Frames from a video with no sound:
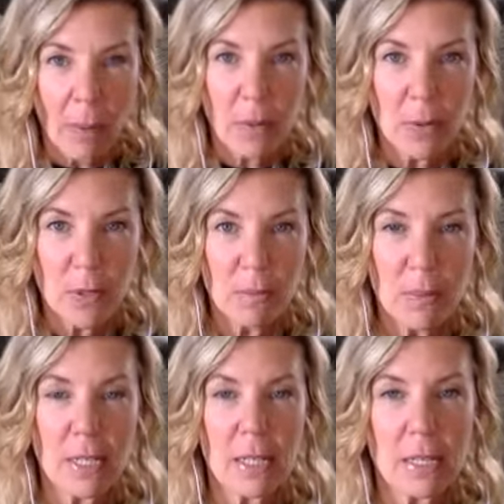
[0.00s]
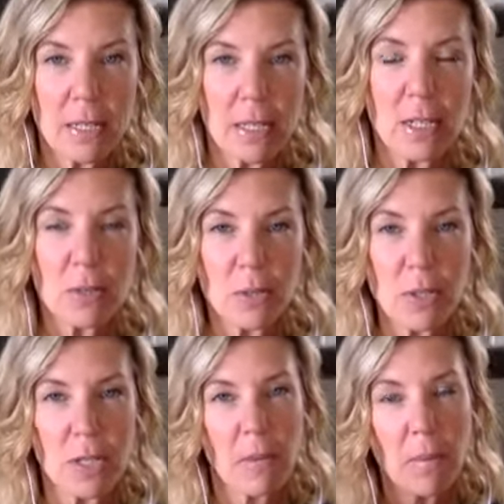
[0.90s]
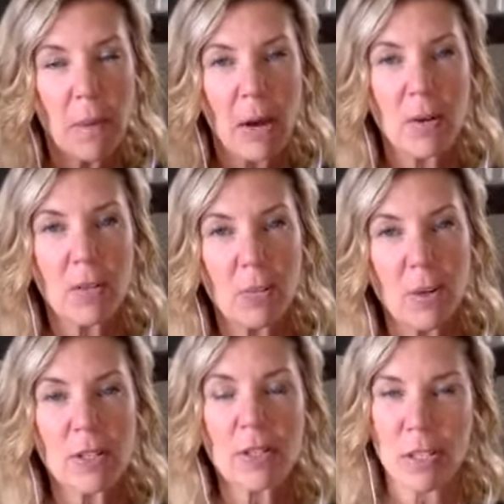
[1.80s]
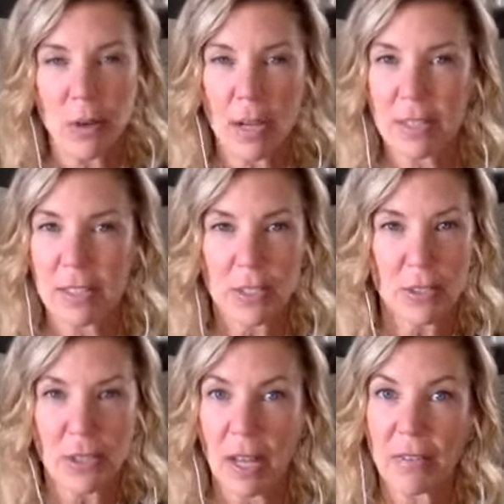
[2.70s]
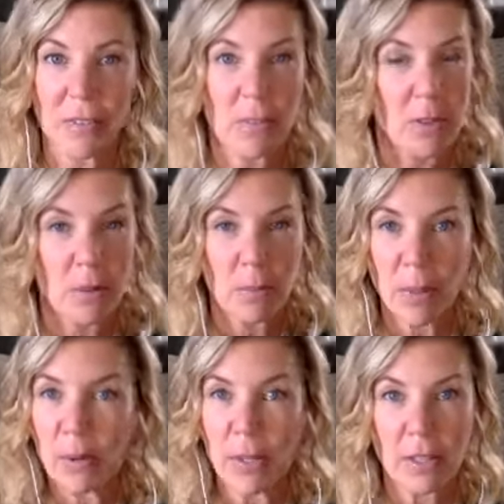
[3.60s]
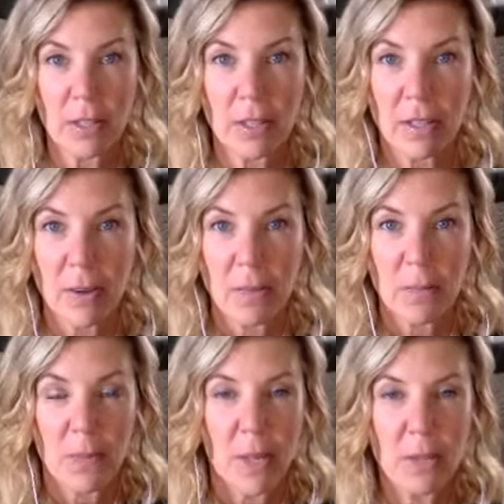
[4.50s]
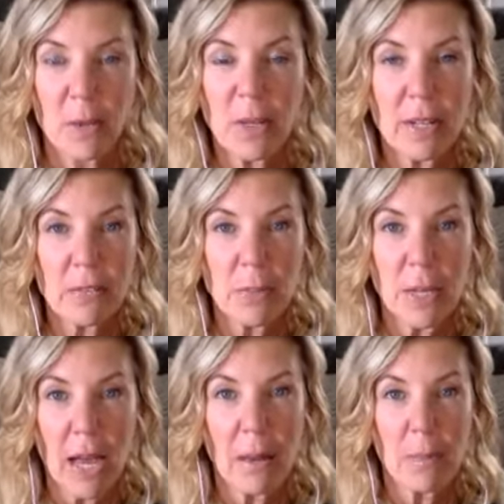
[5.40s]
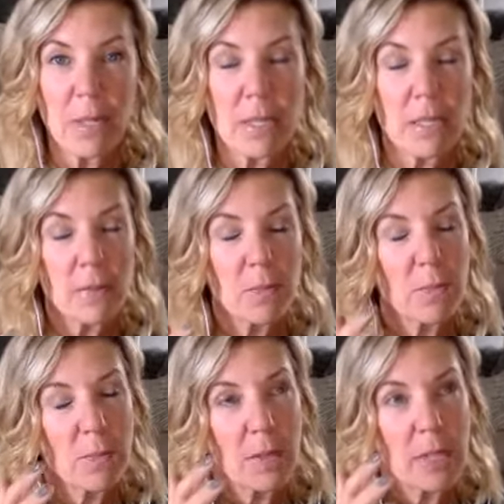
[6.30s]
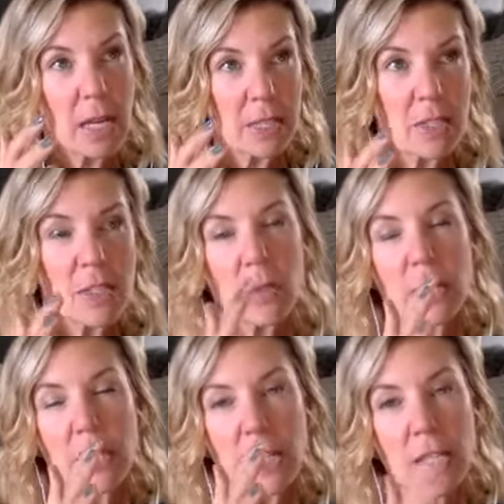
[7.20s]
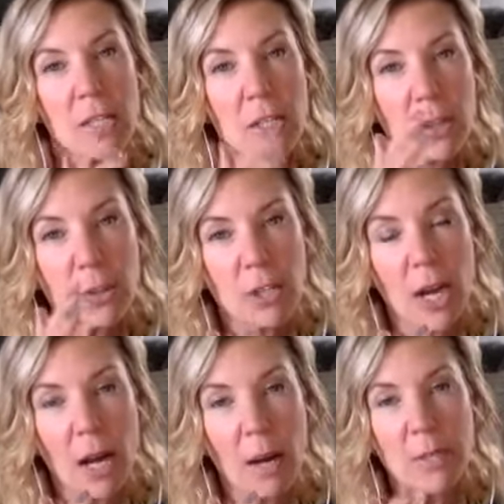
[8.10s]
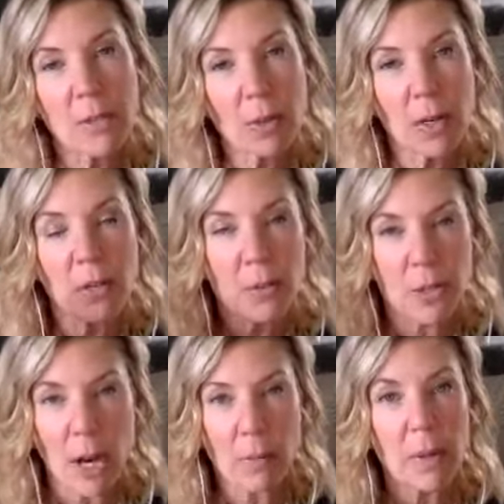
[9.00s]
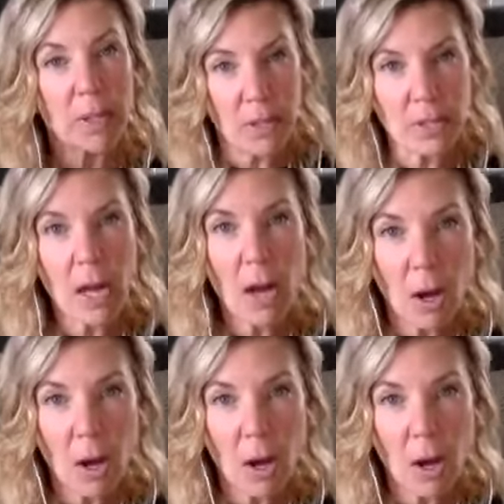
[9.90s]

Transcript: you can be is equal to the amount of what you'll attract into your life, period. And you don't have to be happy necessarily in your job to create a new job. It does help.